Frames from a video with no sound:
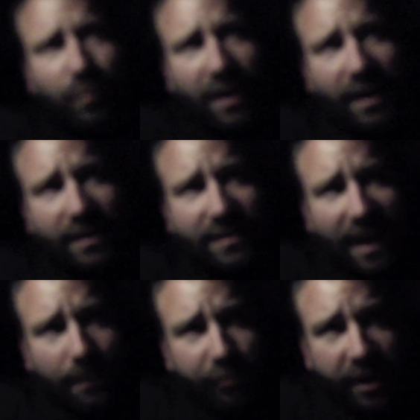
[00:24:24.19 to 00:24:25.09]
It's
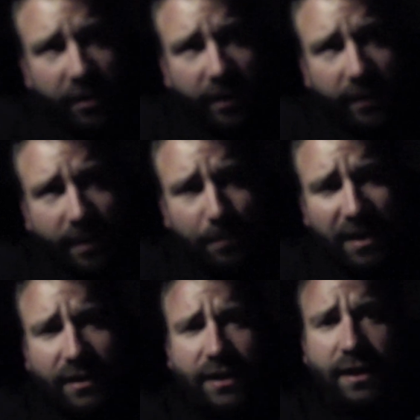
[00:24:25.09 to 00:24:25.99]
getting pretty dark out there,
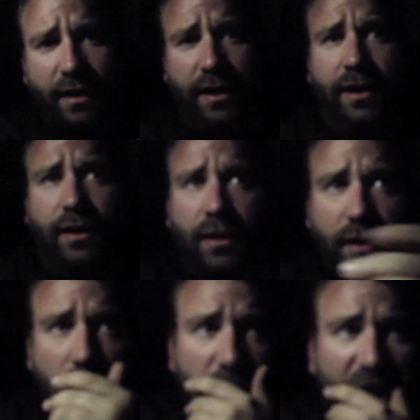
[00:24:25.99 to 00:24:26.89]
particularly
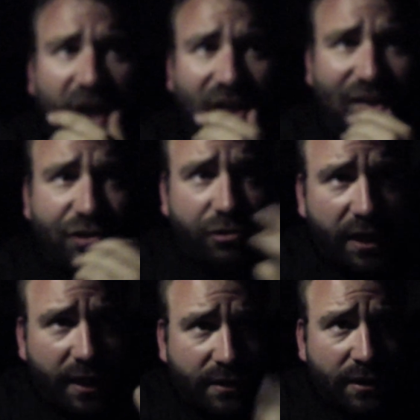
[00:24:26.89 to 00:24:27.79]
under the
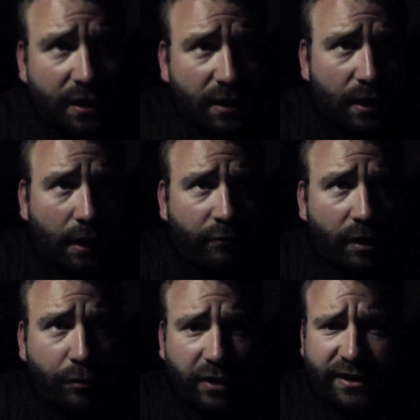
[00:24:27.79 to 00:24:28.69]
trees. It really
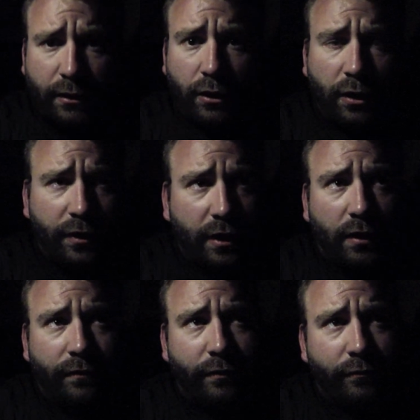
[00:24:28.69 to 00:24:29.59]
blocks out a lot
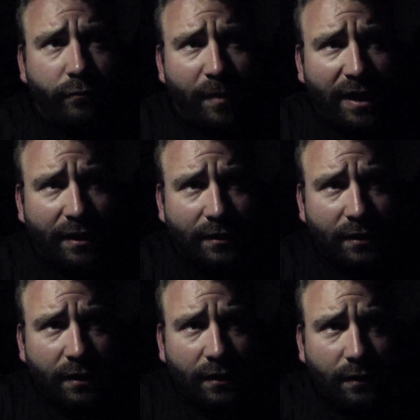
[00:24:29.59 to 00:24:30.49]
of the remaining
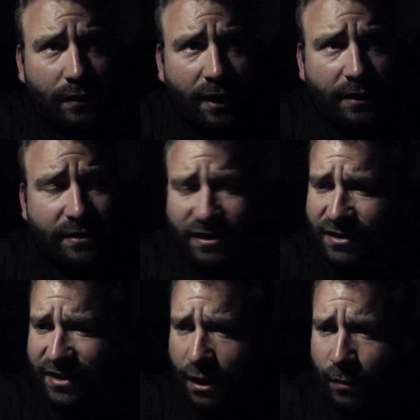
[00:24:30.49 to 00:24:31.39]
light. The sun
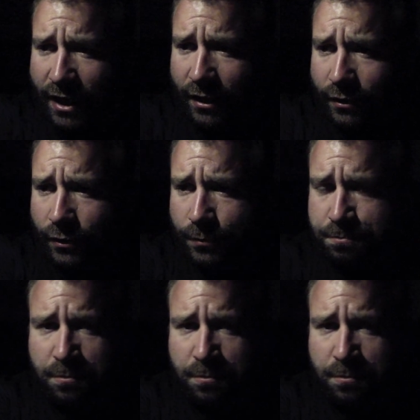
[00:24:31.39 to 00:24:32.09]
set a while ago.